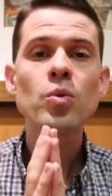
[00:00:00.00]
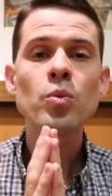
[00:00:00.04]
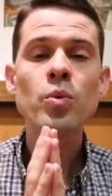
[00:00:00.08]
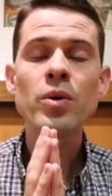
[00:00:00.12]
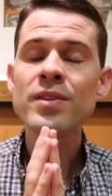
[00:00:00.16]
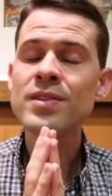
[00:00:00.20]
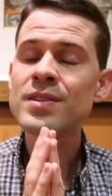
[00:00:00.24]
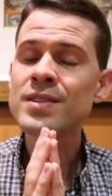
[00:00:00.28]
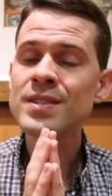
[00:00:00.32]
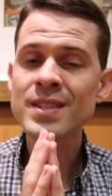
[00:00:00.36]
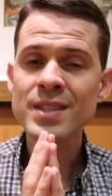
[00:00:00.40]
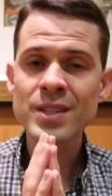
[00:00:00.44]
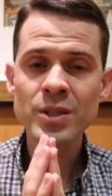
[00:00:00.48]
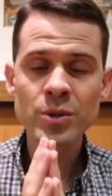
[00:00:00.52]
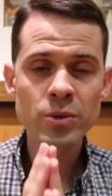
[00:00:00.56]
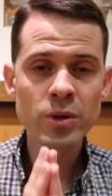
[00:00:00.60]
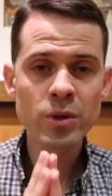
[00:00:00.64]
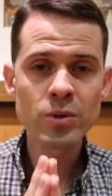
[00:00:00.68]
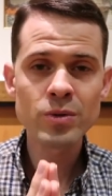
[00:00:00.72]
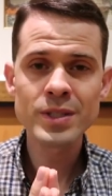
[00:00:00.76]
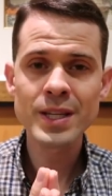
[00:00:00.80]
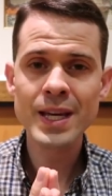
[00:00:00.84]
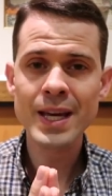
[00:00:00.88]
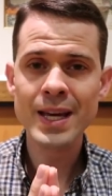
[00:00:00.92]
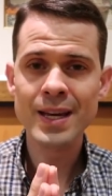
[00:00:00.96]
with
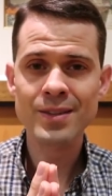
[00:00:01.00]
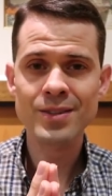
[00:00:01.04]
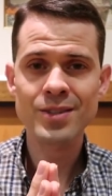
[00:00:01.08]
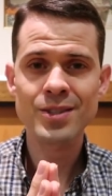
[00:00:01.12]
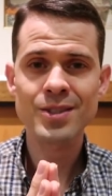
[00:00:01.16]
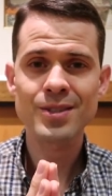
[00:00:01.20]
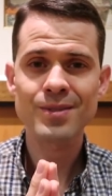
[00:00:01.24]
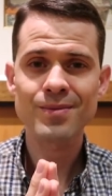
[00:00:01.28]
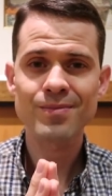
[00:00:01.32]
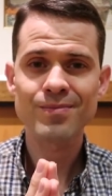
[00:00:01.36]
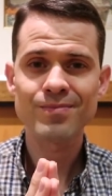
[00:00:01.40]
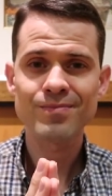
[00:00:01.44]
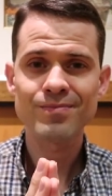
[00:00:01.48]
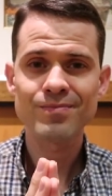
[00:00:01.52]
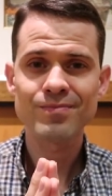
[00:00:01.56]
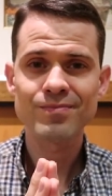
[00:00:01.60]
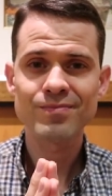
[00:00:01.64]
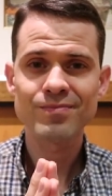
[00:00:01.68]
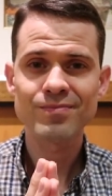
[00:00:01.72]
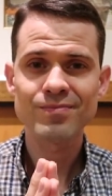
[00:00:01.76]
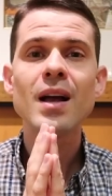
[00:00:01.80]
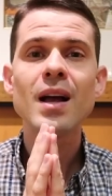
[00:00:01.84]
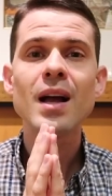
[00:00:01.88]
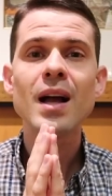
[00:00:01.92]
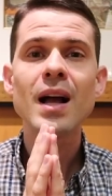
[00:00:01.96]
zero debt,
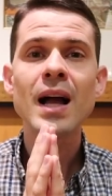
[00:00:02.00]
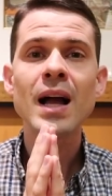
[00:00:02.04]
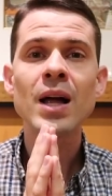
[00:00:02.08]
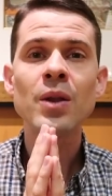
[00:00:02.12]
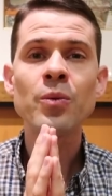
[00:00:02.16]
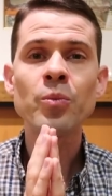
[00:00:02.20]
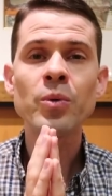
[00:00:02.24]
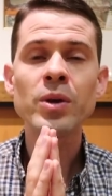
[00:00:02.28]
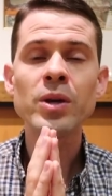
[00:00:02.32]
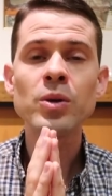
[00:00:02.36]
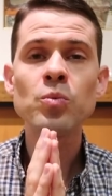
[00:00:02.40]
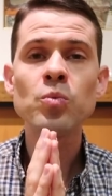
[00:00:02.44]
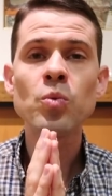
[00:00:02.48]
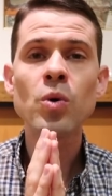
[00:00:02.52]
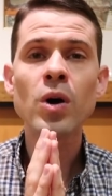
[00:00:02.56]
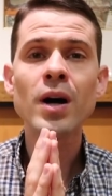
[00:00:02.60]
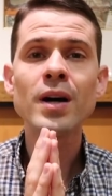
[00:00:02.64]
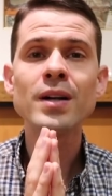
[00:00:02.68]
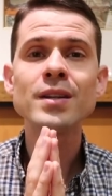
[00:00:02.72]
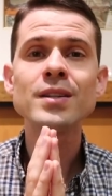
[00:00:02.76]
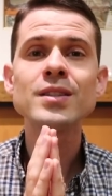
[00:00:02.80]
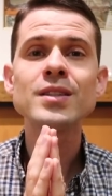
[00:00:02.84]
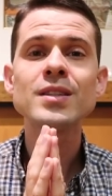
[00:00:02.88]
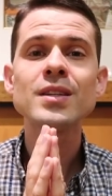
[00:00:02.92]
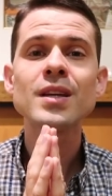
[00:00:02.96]
and we
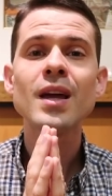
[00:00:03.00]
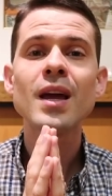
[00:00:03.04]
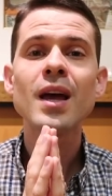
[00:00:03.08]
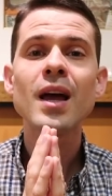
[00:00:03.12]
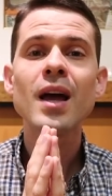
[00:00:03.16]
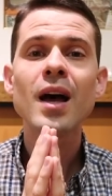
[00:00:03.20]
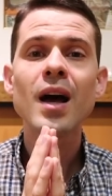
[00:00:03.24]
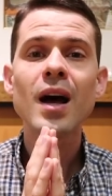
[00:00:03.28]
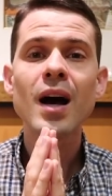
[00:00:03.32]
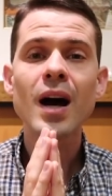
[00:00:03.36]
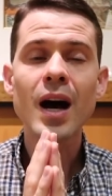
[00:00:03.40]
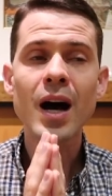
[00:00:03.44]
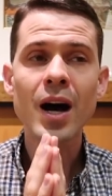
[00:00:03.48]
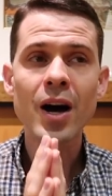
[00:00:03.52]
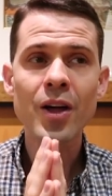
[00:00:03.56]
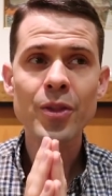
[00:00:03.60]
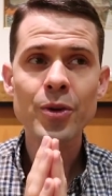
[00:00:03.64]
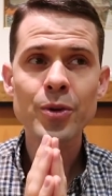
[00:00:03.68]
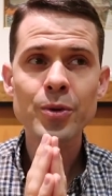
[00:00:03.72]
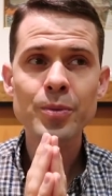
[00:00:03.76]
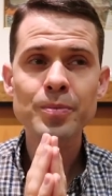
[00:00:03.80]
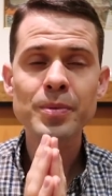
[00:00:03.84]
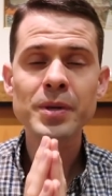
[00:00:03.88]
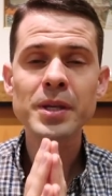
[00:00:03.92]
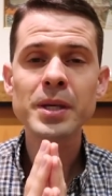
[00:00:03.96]
want
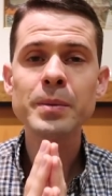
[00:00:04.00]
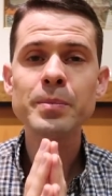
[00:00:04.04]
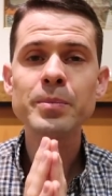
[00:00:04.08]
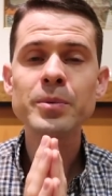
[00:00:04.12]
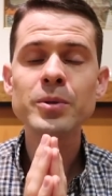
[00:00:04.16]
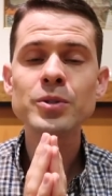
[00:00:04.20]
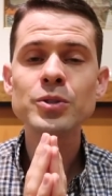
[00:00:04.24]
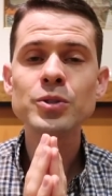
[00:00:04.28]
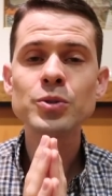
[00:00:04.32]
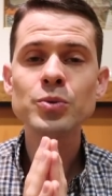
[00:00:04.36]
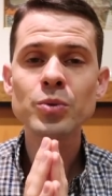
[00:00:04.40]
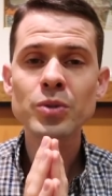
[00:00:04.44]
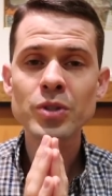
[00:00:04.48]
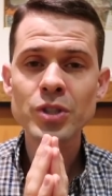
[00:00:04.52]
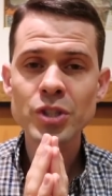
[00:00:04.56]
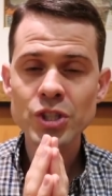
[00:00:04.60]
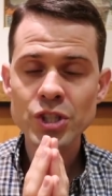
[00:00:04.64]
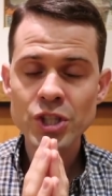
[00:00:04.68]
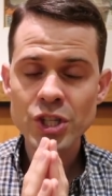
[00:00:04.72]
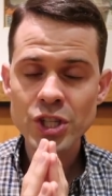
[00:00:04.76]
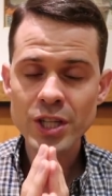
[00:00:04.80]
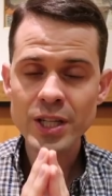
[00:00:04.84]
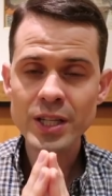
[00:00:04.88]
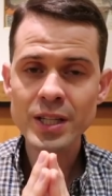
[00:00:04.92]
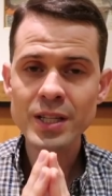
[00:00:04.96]
other people to
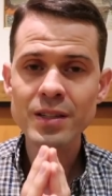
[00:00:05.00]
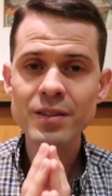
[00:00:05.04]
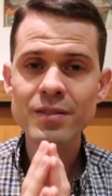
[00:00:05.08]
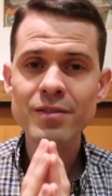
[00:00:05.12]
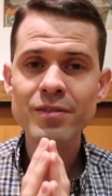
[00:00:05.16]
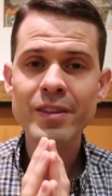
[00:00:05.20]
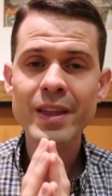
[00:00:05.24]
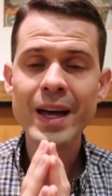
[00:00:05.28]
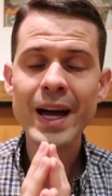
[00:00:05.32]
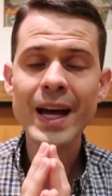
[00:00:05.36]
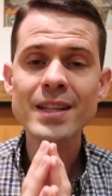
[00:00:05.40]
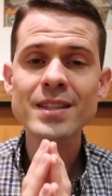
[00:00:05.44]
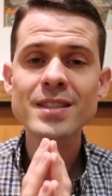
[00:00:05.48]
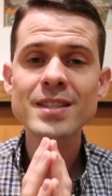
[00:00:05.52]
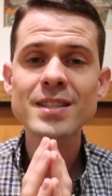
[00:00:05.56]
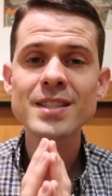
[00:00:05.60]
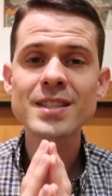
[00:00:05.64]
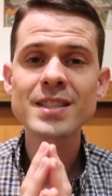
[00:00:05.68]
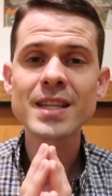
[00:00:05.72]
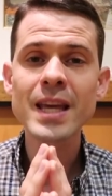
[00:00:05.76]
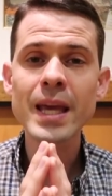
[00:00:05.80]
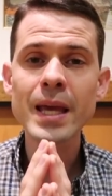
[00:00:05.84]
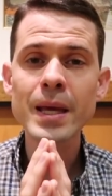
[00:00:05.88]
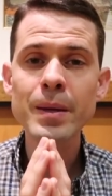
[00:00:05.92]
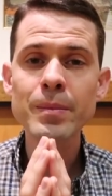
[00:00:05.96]
achieve that
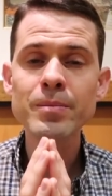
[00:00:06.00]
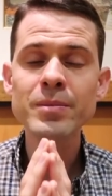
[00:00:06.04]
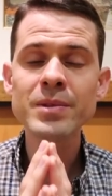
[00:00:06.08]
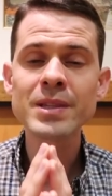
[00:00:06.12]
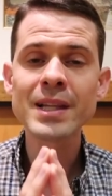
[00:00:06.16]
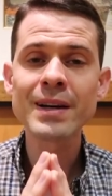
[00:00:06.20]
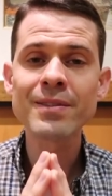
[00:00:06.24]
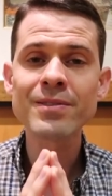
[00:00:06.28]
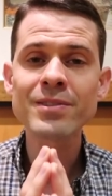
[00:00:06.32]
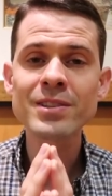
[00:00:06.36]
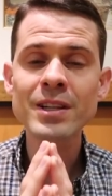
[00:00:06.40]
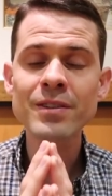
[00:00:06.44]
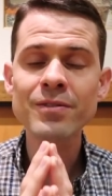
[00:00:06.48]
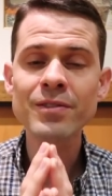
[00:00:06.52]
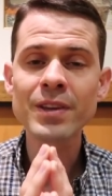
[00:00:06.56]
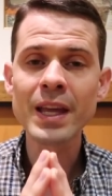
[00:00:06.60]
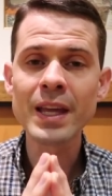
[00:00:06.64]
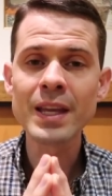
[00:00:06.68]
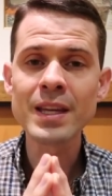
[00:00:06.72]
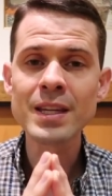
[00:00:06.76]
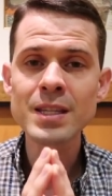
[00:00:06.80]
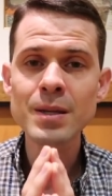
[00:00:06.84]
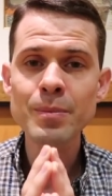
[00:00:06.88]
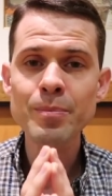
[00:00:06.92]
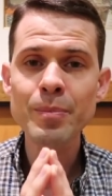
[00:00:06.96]
same level of
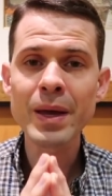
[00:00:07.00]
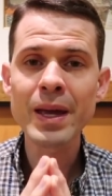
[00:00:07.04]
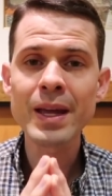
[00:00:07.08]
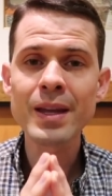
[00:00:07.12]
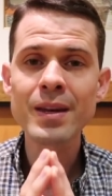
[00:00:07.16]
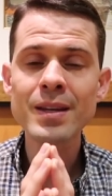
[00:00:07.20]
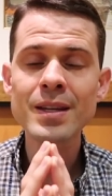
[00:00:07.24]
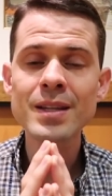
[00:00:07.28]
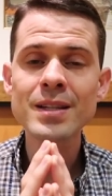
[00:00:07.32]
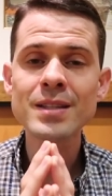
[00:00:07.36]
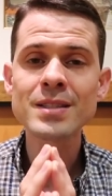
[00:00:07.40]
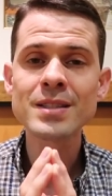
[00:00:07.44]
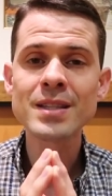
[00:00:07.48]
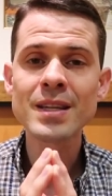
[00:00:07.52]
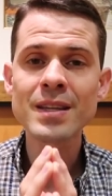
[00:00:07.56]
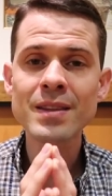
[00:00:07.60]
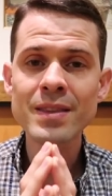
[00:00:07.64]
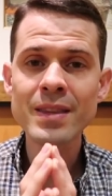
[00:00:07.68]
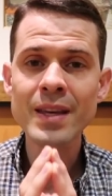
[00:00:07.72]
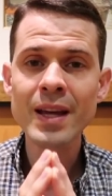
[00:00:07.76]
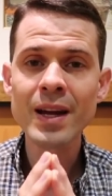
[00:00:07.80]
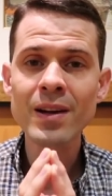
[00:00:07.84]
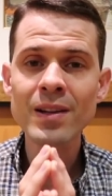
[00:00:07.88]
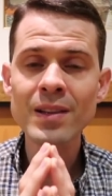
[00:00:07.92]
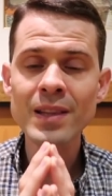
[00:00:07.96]
independence
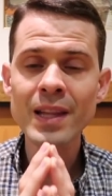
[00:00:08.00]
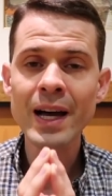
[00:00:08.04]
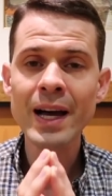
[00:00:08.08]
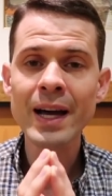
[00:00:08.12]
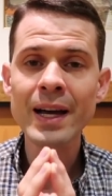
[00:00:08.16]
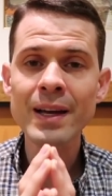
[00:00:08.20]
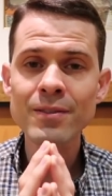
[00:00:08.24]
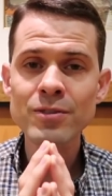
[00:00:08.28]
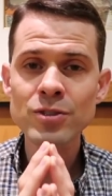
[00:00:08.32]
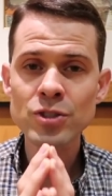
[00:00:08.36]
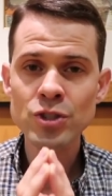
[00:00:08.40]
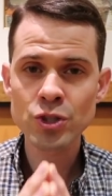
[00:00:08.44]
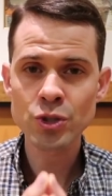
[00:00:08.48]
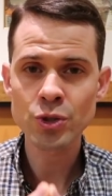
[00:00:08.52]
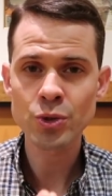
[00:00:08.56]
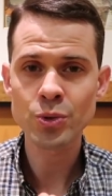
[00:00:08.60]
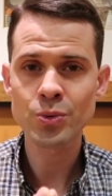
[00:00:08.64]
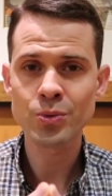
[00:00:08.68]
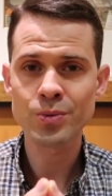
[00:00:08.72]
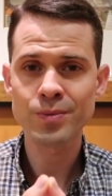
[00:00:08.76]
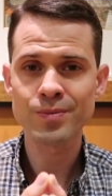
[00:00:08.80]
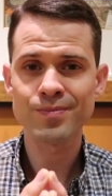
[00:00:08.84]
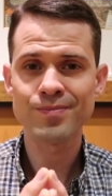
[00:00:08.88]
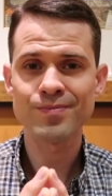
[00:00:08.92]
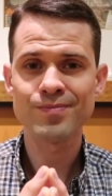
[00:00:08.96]
in their lives
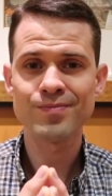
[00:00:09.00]
too.